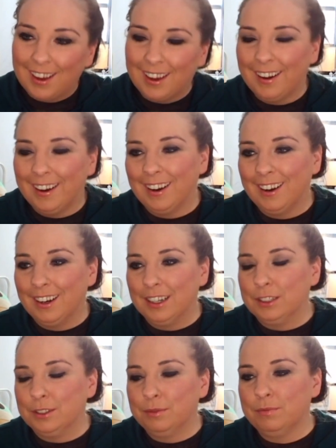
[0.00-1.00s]

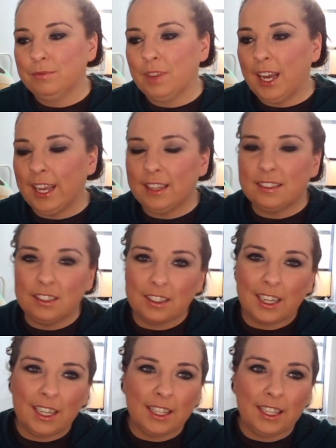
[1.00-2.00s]
Um, I still
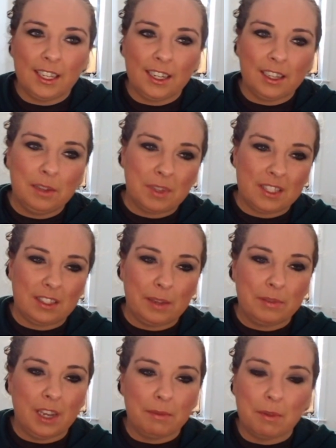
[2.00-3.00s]
kind of get but at the
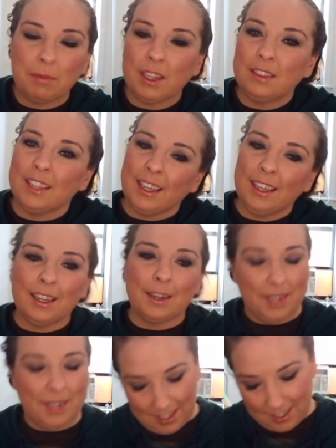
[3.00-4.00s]
same time, I'm like,
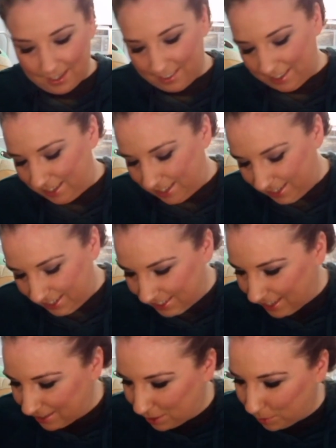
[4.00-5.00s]
damn, man, like he just
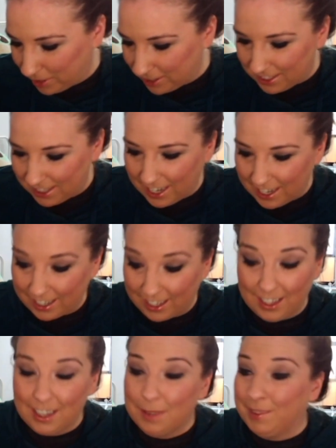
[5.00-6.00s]
has the worst
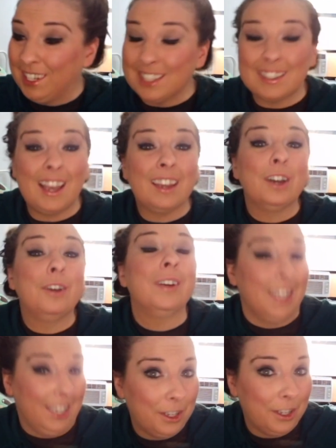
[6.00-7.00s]
luck. he's not
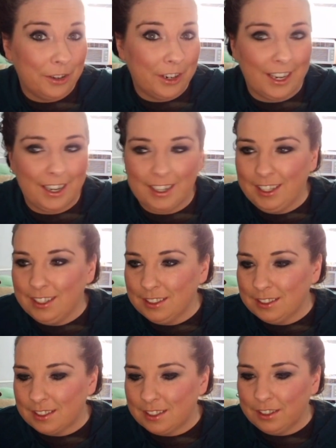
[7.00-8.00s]
going anywhere.
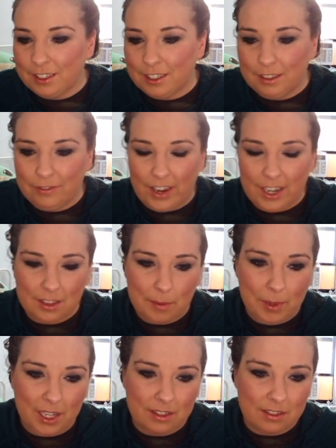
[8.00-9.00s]
He's still gonna fight in the
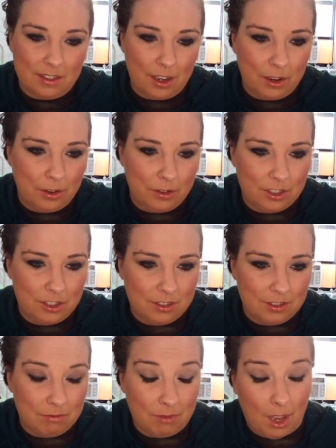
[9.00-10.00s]
pit. So
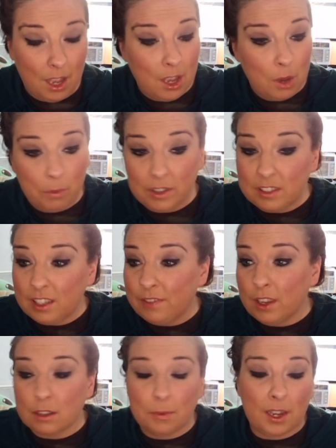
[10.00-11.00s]
we'll see if
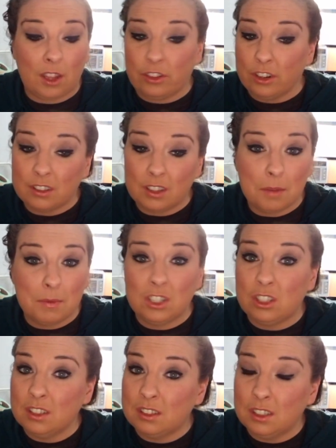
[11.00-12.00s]
he comes back a third time
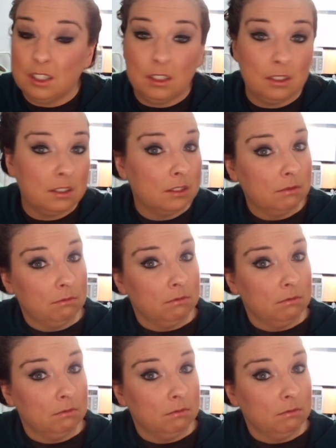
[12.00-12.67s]
and she sees